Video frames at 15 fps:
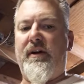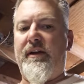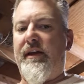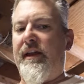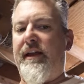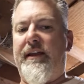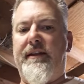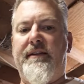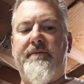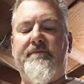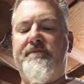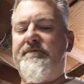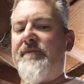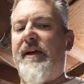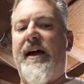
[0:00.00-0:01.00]
And
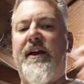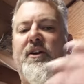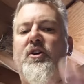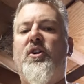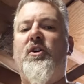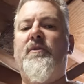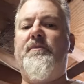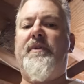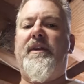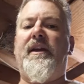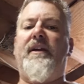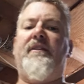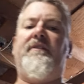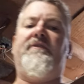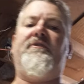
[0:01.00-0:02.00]
I couldn't be
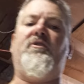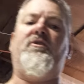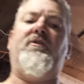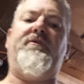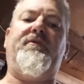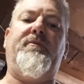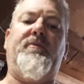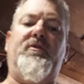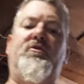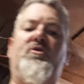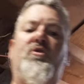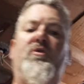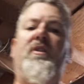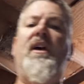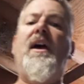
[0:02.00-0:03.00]
any further from the
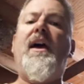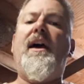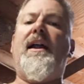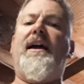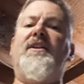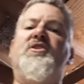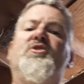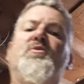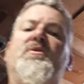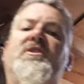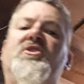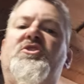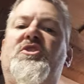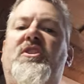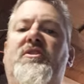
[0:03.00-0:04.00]
truth. And I just wanted
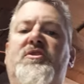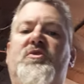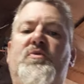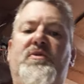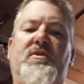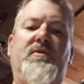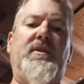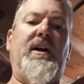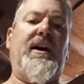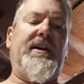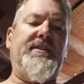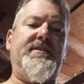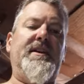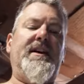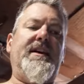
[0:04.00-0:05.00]
to share this with you
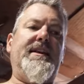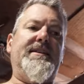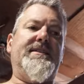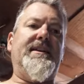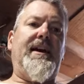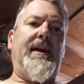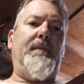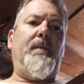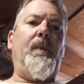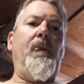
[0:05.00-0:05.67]
guys: is that